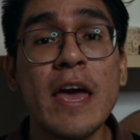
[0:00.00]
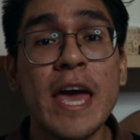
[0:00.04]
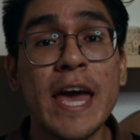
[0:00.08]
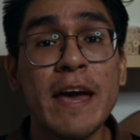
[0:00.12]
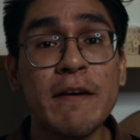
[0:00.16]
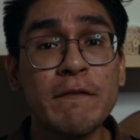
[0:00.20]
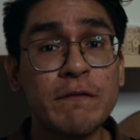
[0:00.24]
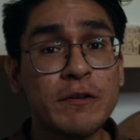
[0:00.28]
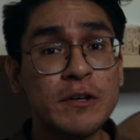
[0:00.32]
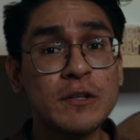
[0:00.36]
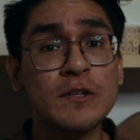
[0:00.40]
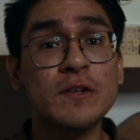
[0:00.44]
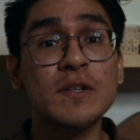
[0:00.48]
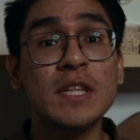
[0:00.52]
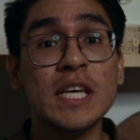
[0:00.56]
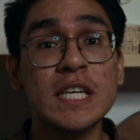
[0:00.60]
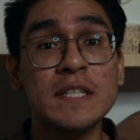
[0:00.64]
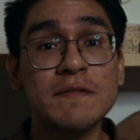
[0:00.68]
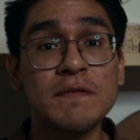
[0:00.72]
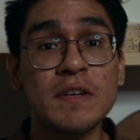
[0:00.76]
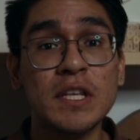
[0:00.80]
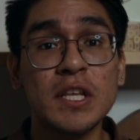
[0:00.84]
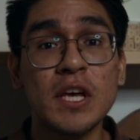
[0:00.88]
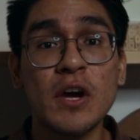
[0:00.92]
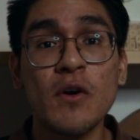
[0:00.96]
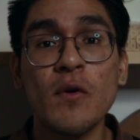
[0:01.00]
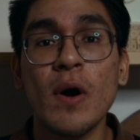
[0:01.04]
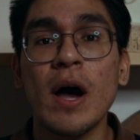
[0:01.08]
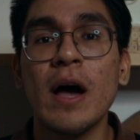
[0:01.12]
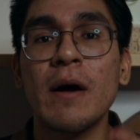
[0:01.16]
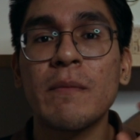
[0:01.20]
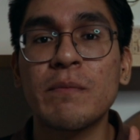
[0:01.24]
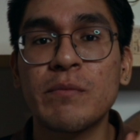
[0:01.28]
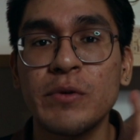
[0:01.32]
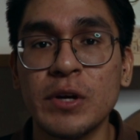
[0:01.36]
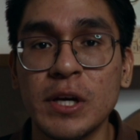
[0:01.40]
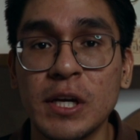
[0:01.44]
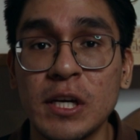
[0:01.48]
And for today's video,
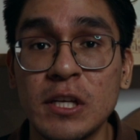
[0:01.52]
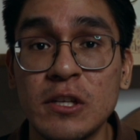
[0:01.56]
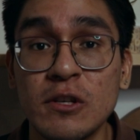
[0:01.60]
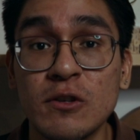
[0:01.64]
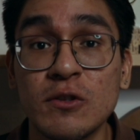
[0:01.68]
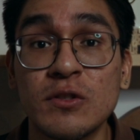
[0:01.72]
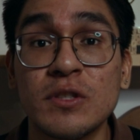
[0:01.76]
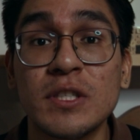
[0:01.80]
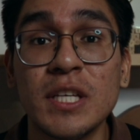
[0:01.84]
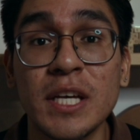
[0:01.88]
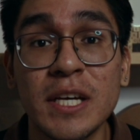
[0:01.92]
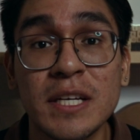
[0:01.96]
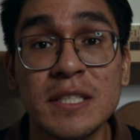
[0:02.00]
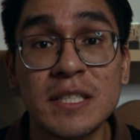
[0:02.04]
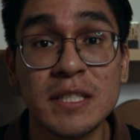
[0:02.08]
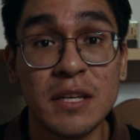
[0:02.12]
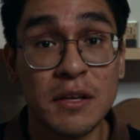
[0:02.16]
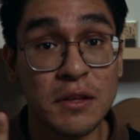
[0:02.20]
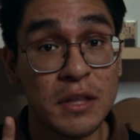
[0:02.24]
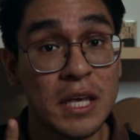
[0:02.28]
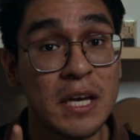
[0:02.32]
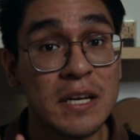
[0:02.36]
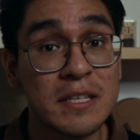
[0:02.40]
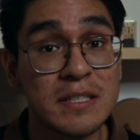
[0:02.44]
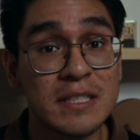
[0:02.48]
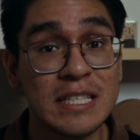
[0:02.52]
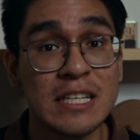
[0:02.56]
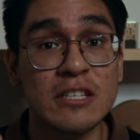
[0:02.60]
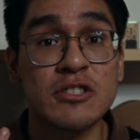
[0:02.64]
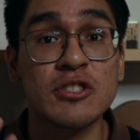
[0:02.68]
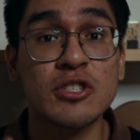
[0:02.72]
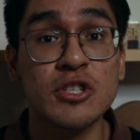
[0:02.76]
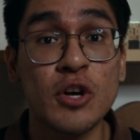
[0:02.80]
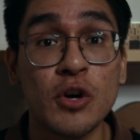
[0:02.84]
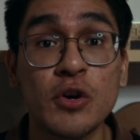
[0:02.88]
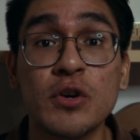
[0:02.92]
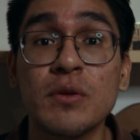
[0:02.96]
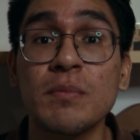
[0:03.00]
I'm bringing you 6 things that
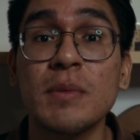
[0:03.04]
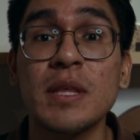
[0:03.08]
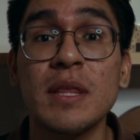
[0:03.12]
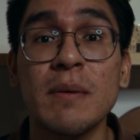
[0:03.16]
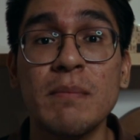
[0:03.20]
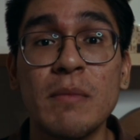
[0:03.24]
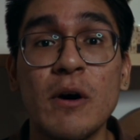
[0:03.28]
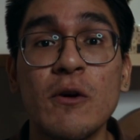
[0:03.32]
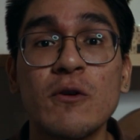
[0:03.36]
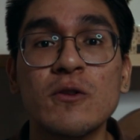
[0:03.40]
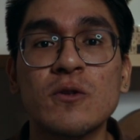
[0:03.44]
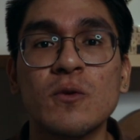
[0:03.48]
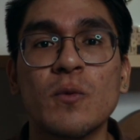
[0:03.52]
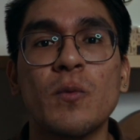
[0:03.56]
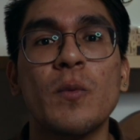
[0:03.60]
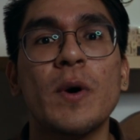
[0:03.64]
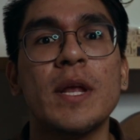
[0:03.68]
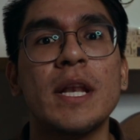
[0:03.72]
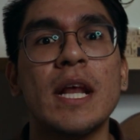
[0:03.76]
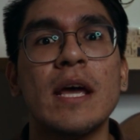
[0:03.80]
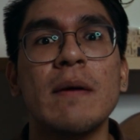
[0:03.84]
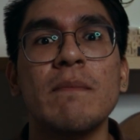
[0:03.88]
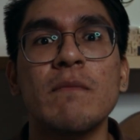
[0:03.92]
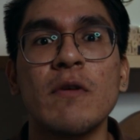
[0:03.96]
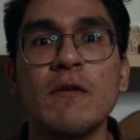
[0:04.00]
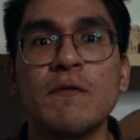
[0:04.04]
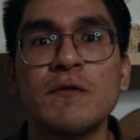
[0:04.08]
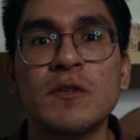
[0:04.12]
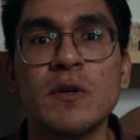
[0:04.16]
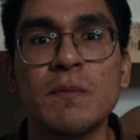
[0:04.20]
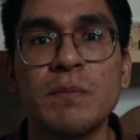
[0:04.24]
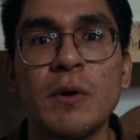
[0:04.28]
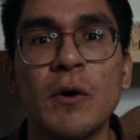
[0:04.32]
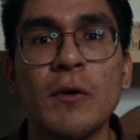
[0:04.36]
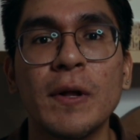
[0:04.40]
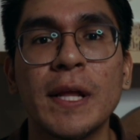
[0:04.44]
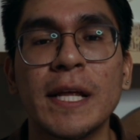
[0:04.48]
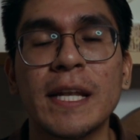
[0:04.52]
shocked me the most when I moved to
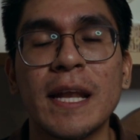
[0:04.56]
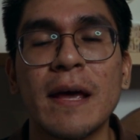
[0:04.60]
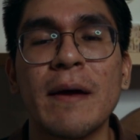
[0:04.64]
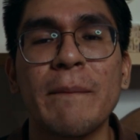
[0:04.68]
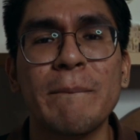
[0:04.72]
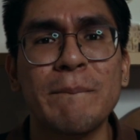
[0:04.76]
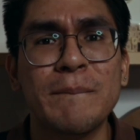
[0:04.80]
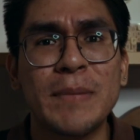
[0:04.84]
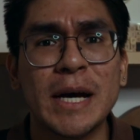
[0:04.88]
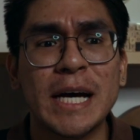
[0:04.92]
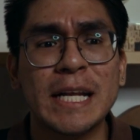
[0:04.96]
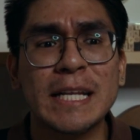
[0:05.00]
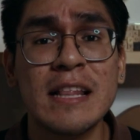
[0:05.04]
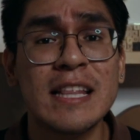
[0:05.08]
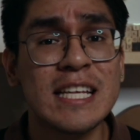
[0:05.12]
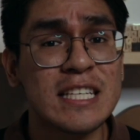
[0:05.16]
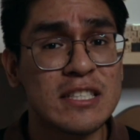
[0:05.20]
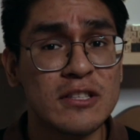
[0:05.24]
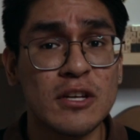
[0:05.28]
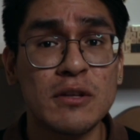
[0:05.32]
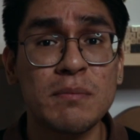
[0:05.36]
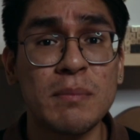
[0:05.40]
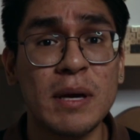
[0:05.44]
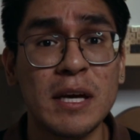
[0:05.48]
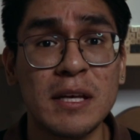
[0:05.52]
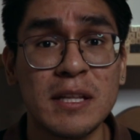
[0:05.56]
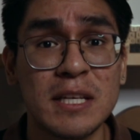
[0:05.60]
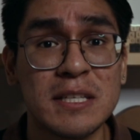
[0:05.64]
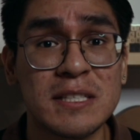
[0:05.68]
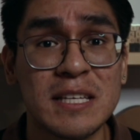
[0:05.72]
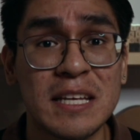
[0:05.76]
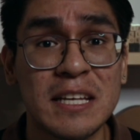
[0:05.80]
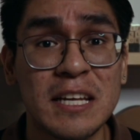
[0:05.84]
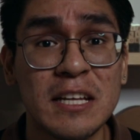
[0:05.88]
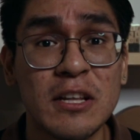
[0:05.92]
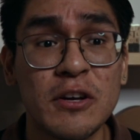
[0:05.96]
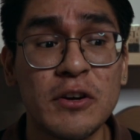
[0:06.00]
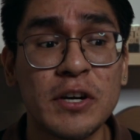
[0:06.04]
Poland. But let's not make this
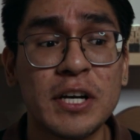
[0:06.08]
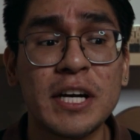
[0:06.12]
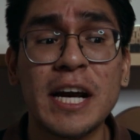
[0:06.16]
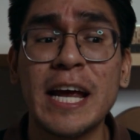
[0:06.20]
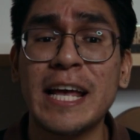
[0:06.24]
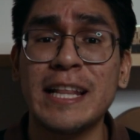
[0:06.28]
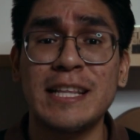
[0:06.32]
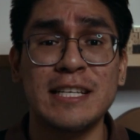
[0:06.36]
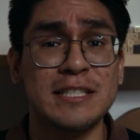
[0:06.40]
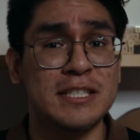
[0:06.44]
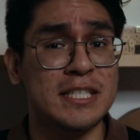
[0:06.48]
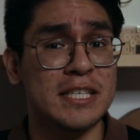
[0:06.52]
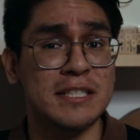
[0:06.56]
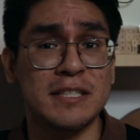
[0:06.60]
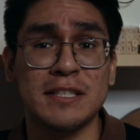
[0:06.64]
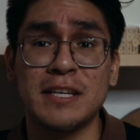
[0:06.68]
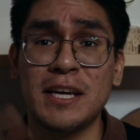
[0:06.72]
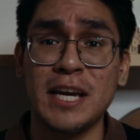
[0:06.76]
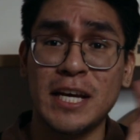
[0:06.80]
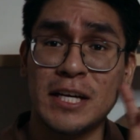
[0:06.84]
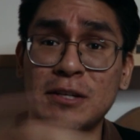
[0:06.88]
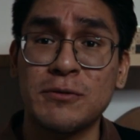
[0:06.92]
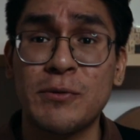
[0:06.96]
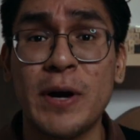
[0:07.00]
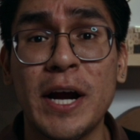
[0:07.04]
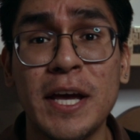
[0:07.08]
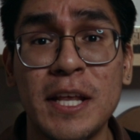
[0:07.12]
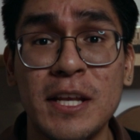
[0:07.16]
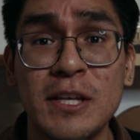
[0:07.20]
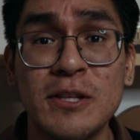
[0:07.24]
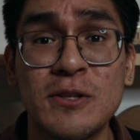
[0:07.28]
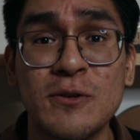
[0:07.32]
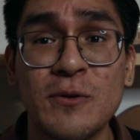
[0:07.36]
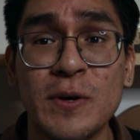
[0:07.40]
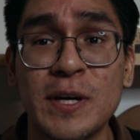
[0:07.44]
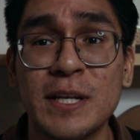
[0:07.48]
any longer and let's just get right into